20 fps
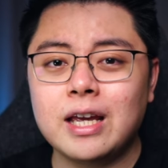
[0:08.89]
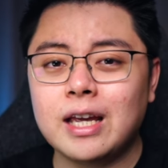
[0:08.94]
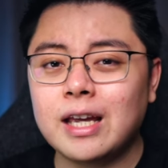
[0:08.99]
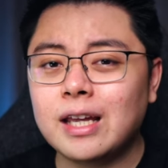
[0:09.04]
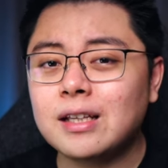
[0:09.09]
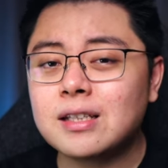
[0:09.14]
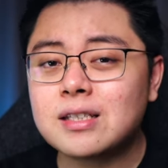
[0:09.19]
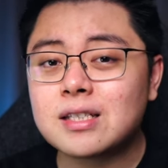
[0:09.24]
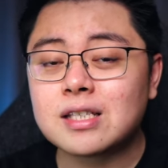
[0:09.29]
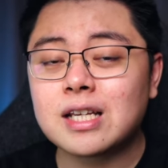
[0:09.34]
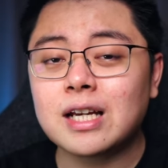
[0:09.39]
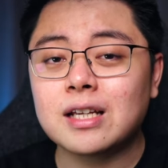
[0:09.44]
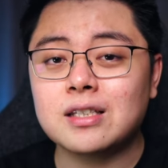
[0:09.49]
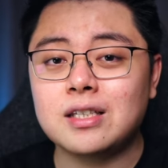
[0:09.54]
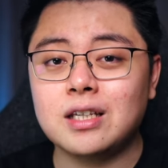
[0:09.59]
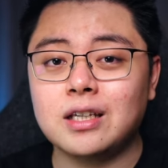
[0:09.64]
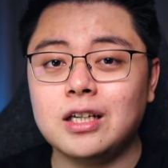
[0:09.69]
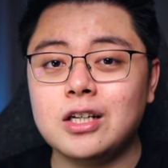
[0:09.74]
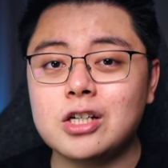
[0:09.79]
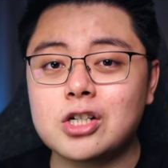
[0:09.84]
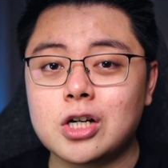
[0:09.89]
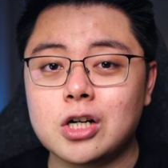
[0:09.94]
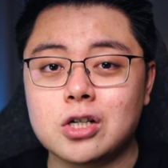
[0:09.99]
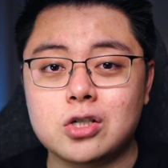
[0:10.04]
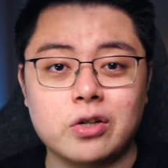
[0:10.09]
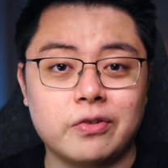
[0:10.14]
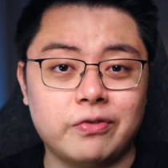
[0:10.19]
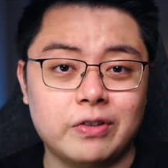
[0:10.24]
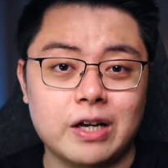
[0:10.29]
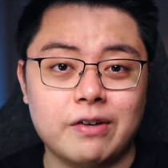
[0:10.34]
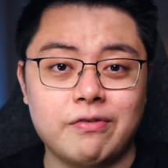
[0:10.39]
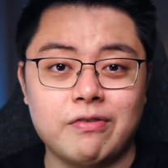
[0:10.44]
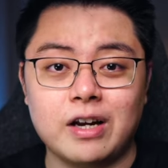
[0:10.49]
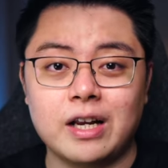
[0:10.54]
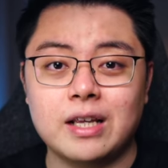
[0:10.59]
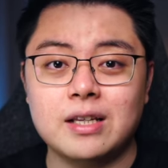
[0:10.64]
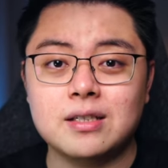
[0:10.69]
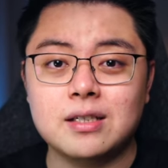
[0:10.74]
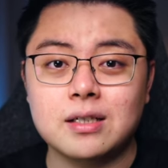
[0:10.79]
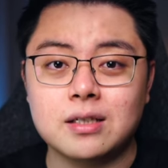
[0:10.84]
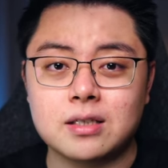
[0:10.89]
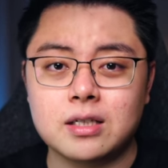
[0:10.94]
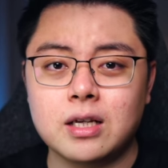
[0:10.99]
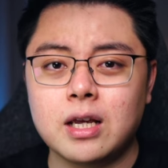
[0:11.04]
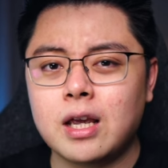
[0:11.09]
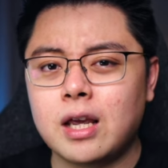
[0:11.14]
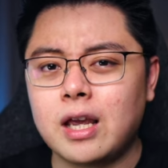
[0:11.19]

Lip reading: and start taking charge of their finances